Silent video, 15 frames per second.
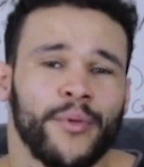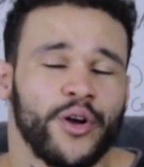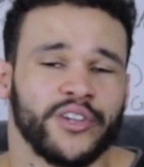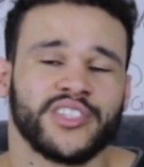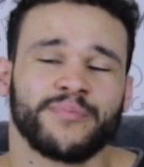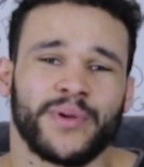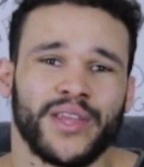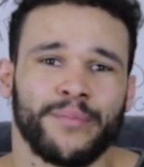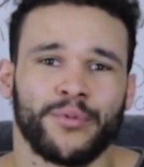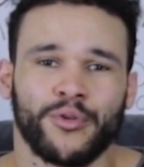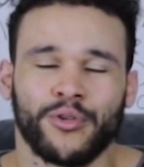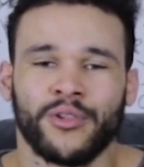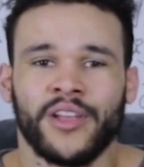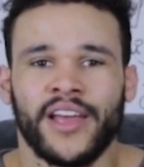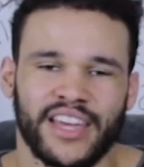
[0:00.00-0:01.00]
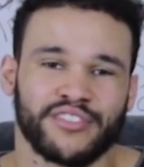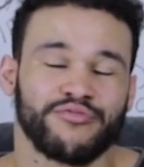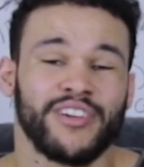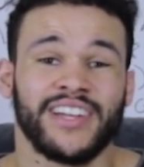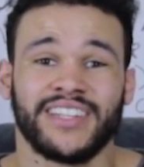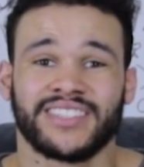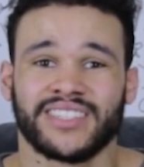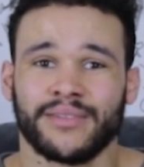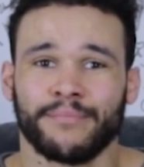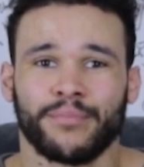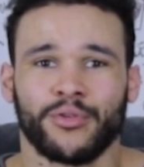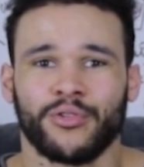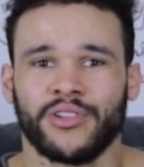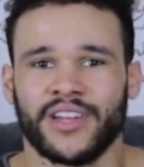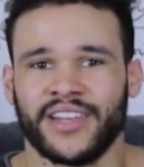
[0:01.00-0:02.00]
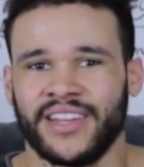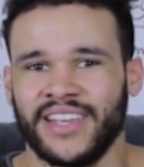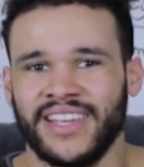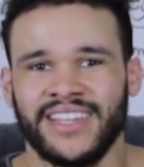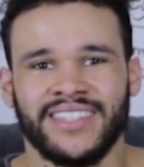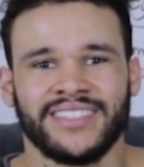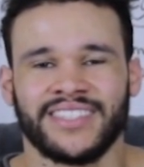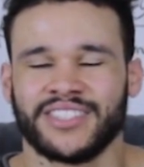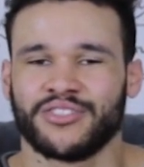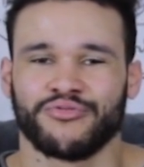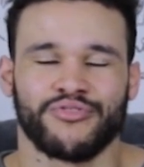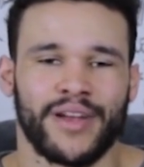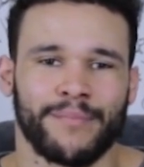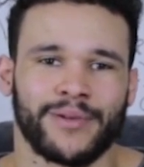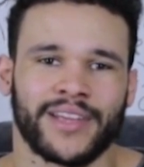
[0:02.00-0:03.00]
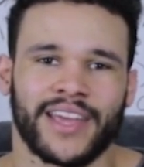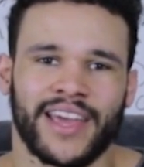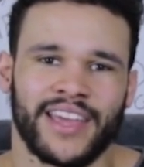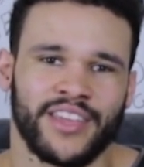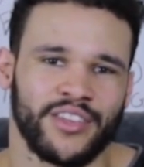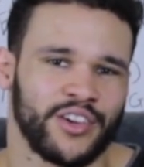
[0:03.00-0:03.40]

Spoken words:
most people. It's really simple and easy to replicate.